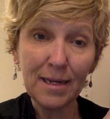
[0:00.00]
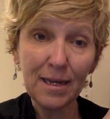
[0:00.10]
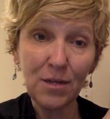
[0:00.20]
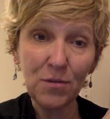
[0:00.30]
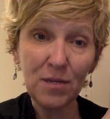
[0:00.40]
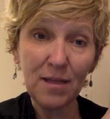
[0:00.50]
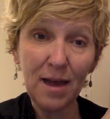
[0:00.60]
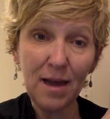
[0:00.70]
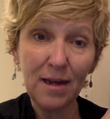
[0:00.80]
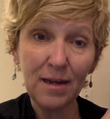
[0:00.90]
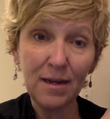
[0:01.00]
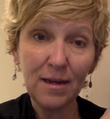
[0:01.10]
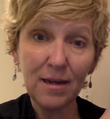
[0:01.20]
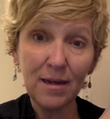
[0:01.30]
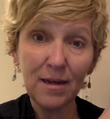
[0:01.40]
Can you see that?
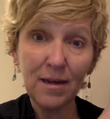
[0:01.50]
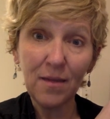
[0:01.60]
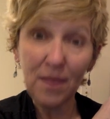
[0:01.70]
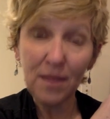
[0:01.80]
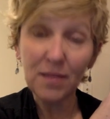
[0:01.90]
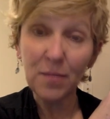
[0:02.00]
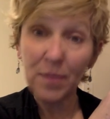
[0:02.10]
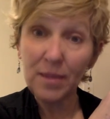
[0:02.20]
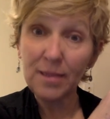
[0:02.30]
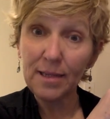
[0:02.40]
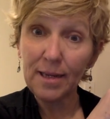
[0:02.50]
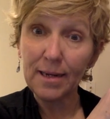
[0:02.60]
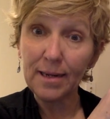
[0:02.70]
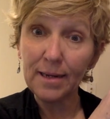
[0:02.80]
That's a big seed.